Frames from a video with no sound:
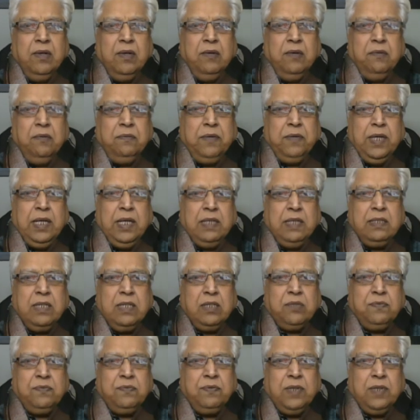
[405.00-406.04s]
Face
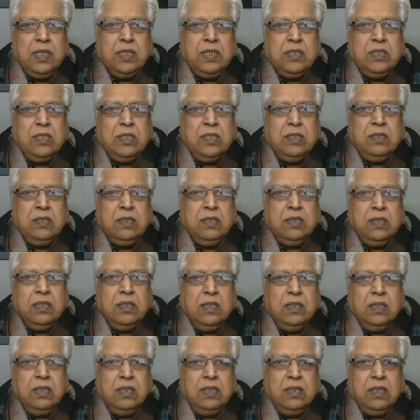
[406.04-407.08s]
is flushed,
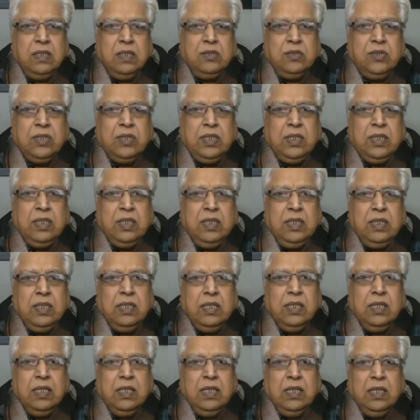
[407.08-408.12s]
dusky,
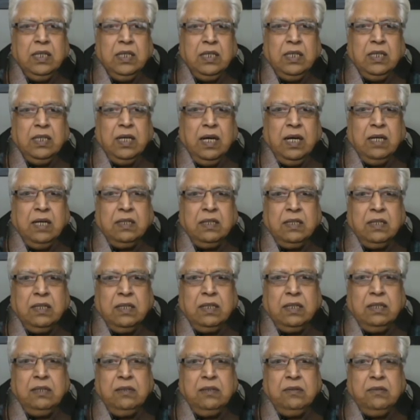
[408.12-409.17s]
dark
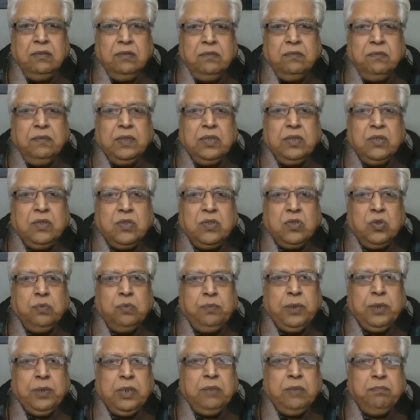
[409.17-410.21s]
red with
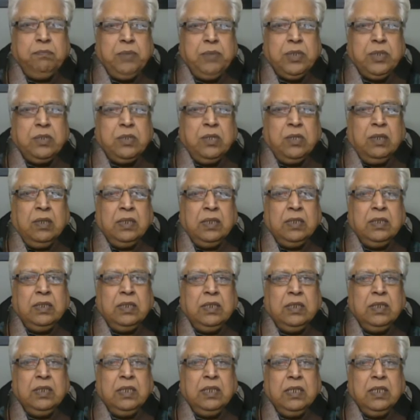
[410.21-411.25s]
stupid,
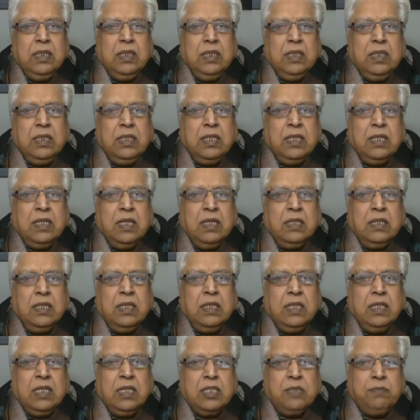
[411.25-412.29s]
besotted,
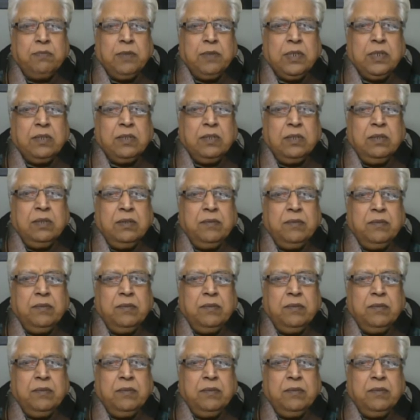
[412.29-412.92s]
drunken expression.